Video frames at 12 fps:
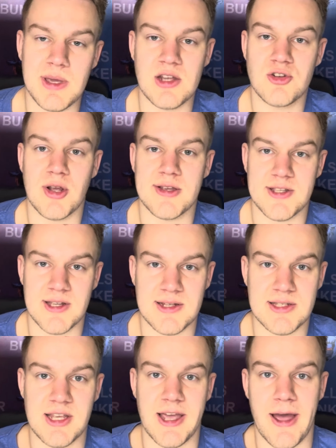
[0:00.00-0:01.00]
be interesting to
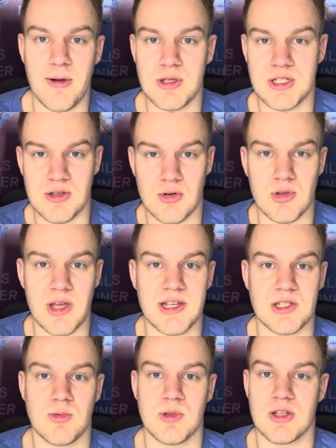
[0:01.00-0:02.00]
see how he's
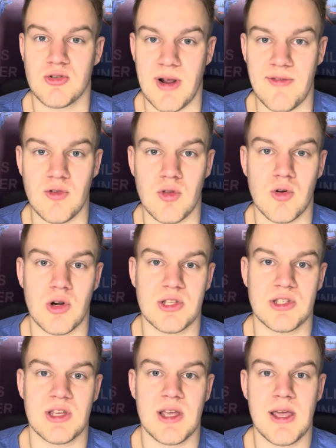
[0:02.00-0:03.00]
utilized with Trevor
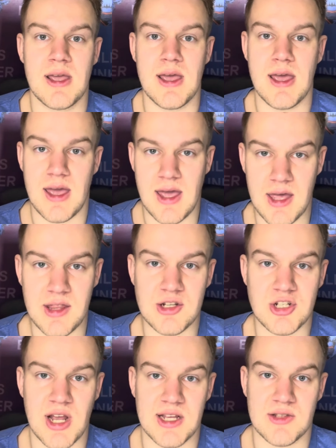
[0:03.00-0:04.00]
Lawrence and the
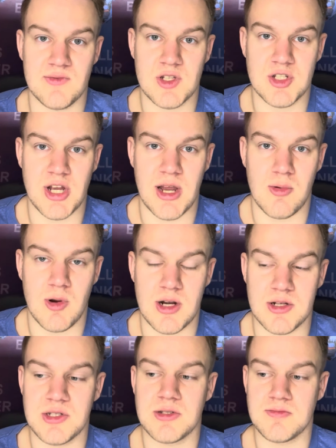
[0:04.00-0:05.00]
Jacksonville
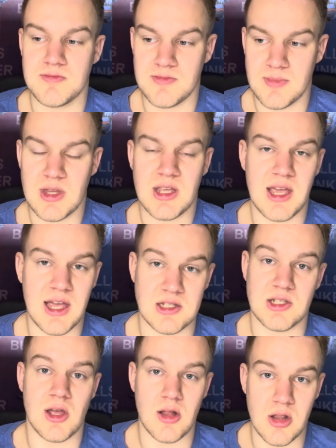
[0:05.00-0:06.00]
Jaguars. He
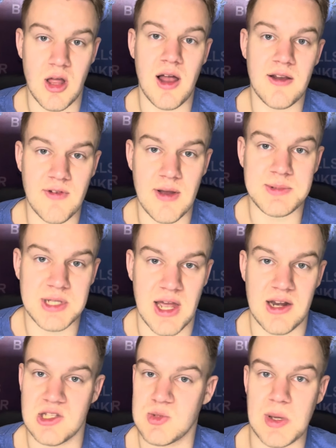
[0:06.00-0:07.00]
has a lot of
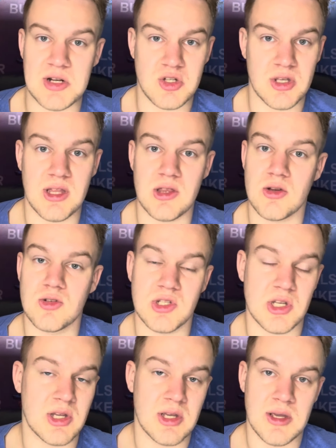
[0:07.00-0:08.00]
upside, especially in
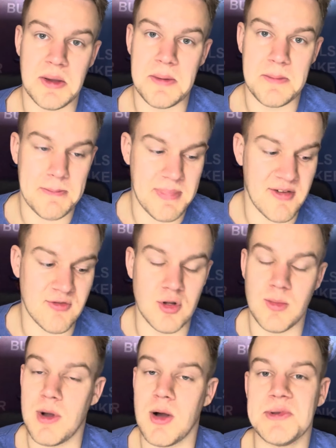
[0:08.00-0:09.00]
those pivotal
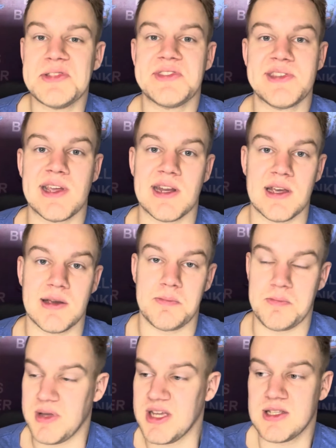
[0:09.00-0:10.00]
moments in a
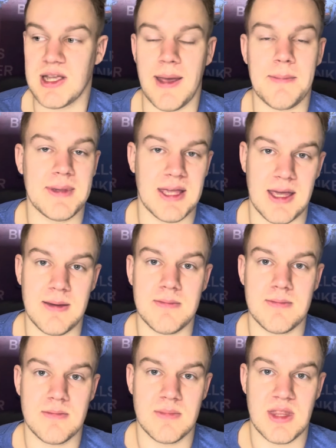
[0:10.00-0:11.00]
big-time game
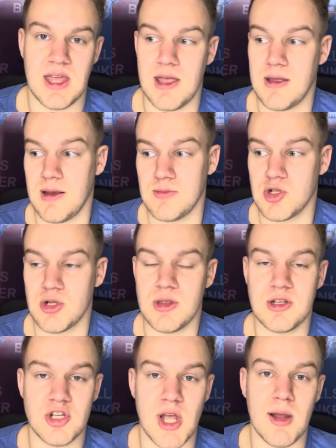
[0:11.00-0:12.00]
that I'm sure
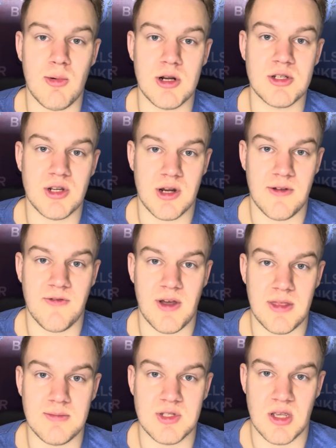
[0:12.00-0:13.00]
the Jaguars are going to
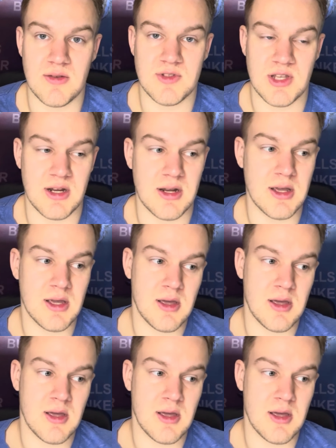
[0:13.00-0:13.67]
find themselves in